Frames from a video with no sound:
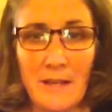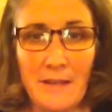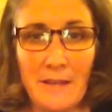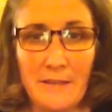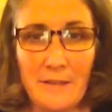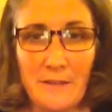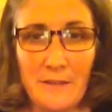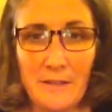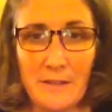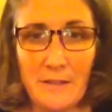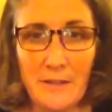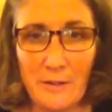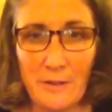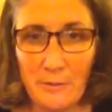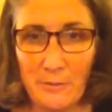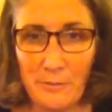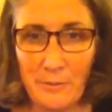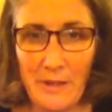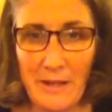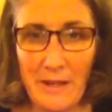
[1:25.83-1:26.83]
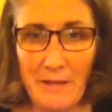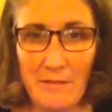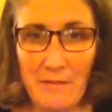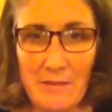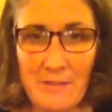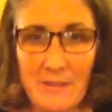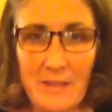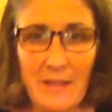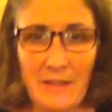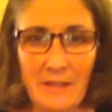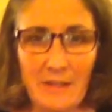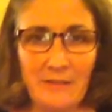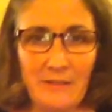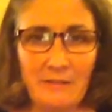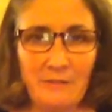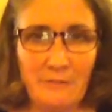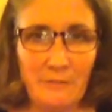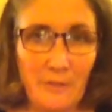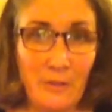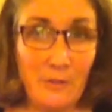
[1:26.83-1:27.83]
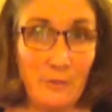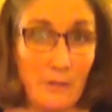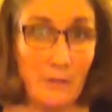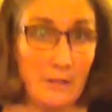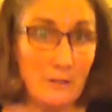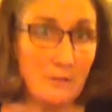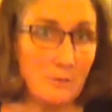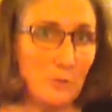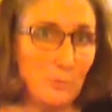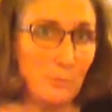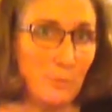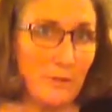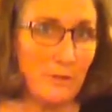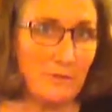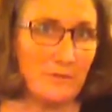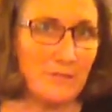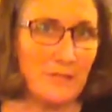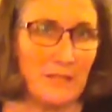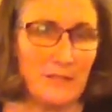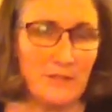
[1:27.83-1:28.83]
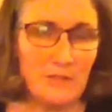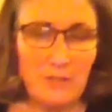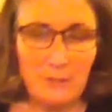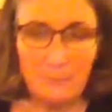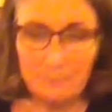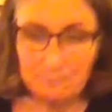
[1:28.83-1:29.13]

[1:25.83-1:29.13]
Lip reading: And there you go. We have the setting for the Great Stupa of Sanchi.